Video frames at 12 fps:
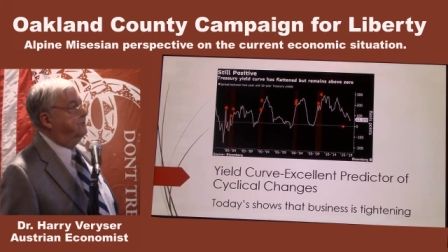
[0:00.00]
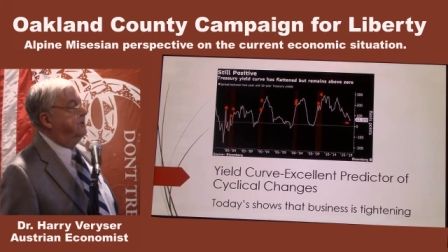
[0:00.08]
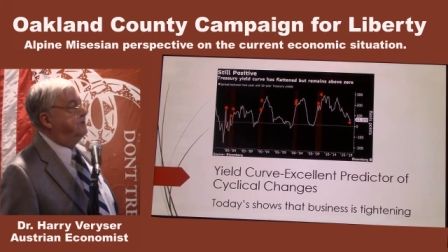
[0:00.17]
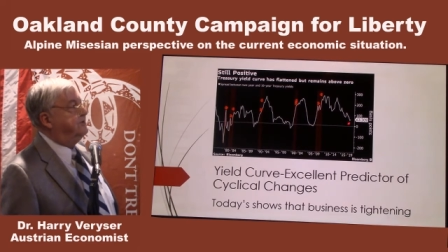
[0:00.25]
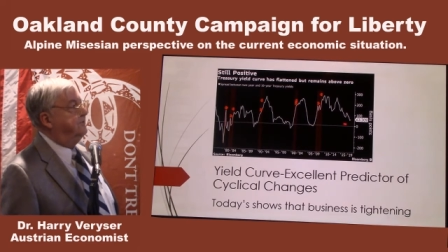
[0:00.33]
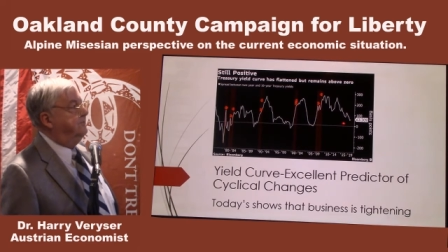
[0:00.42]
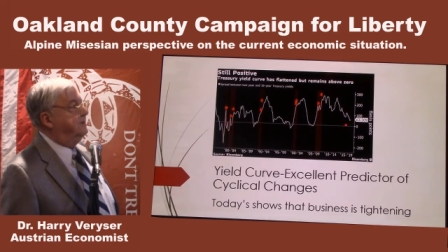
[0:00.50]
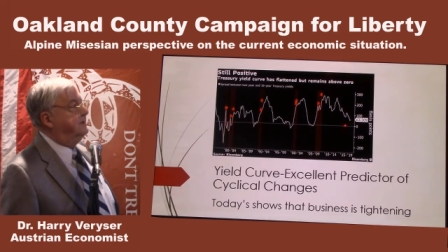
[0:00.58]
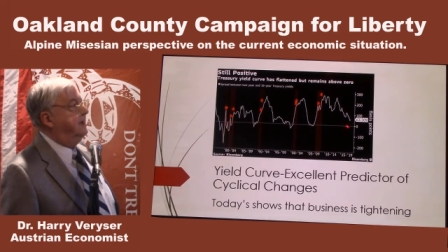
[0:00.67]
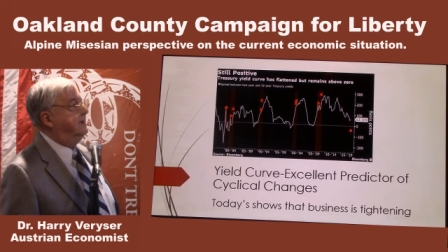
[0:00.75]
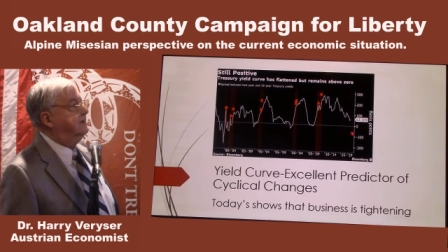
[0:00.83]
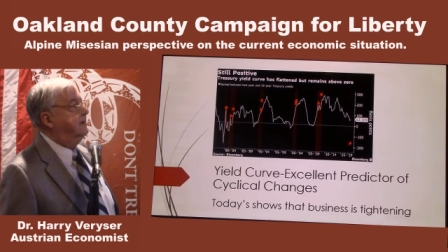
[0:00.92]
rates have been
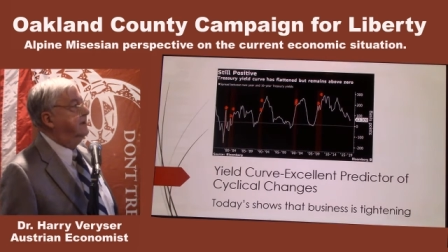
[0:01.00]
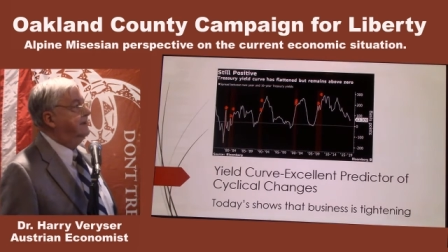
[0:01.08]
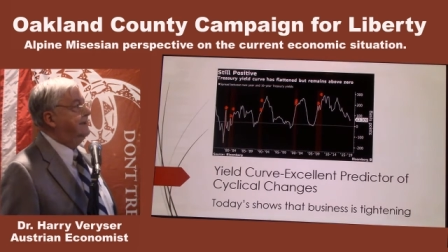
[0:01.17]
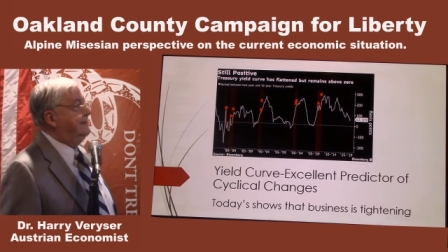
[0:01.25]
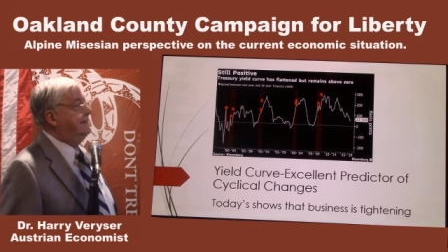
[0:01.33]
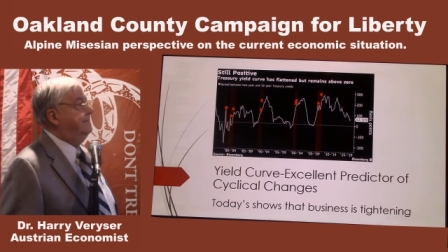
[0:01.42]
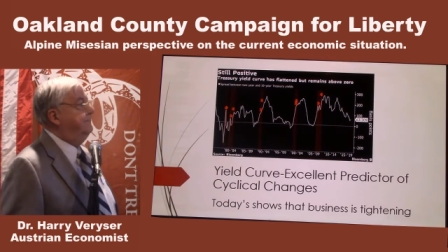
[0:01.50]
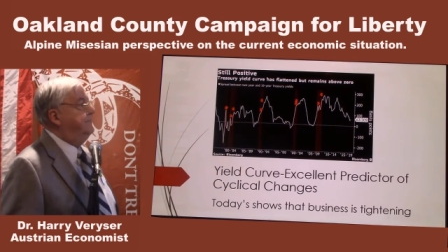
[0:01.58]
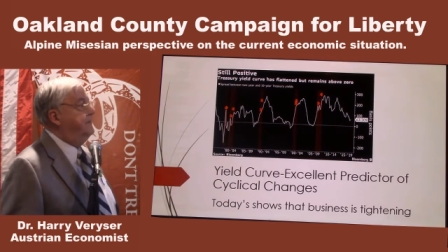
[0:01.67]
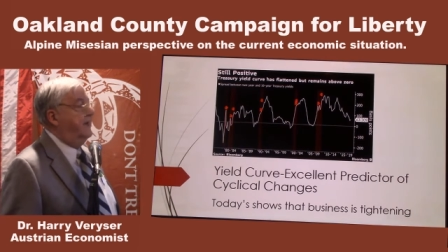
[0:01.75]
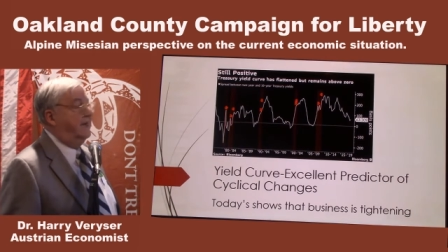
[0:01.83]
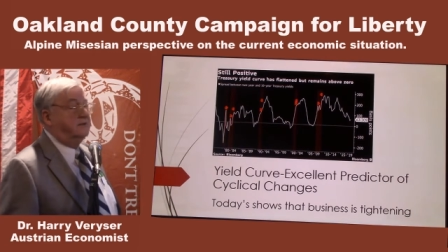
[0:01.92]
tightening.
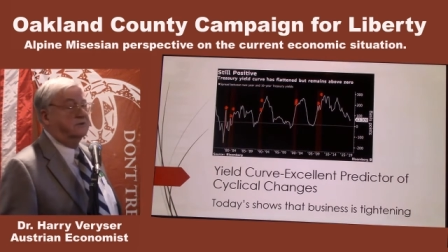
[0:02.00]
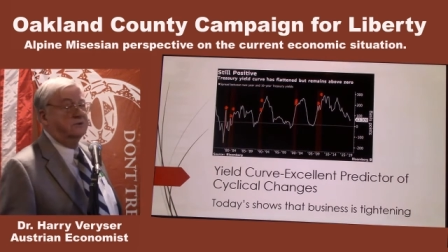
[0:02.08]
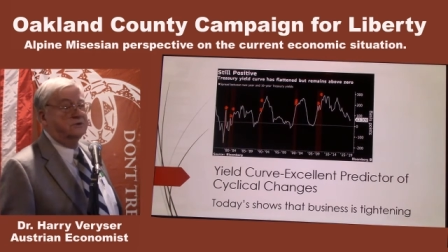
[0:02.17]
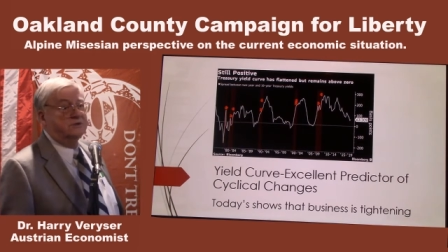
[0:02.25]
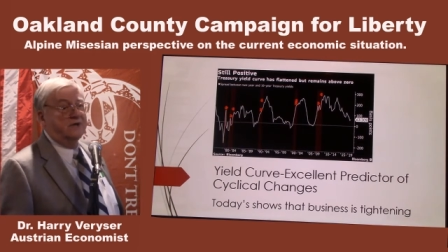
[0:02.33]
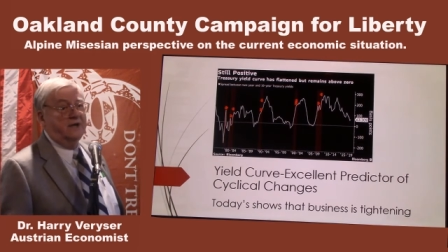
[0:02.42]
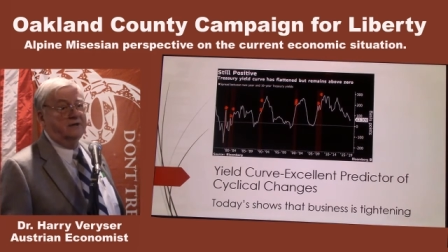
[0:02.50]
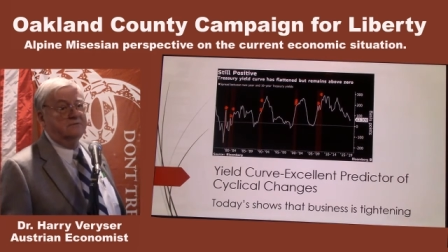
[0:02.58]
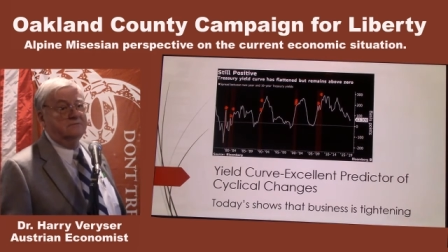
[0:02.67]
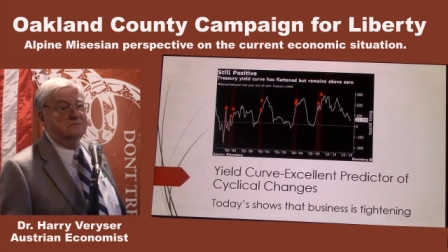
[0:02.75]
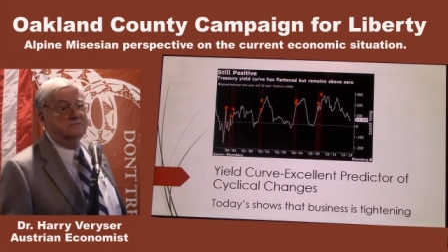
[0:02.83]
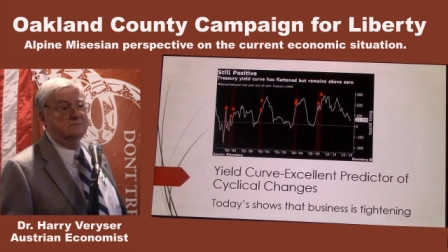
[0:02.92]
Not a good sign.
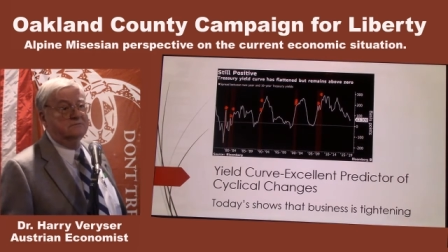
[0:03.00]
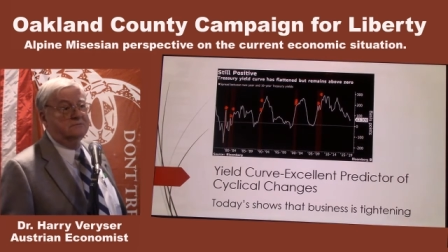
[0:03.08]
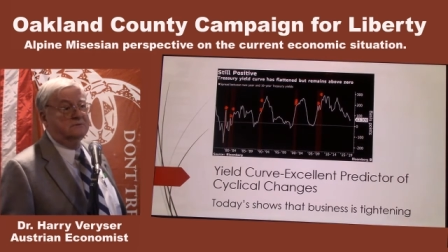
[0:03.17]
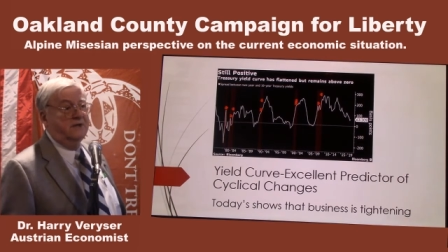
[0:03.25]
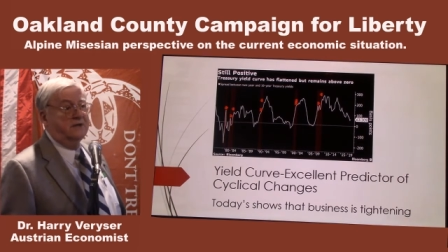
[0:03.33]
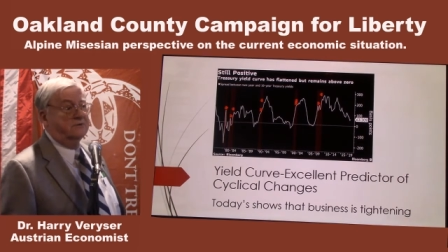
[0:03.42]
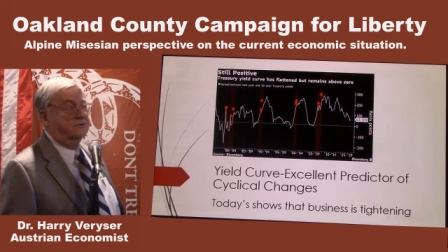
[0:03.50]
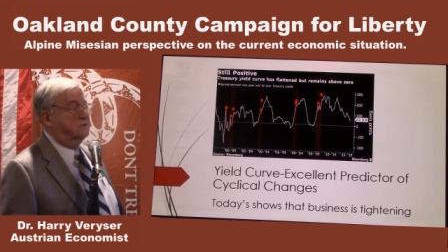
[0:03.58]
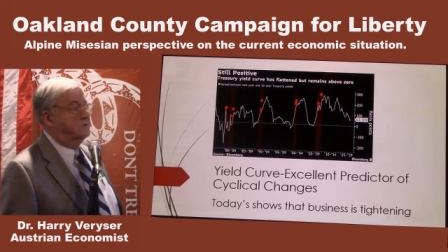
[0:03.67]
Not a good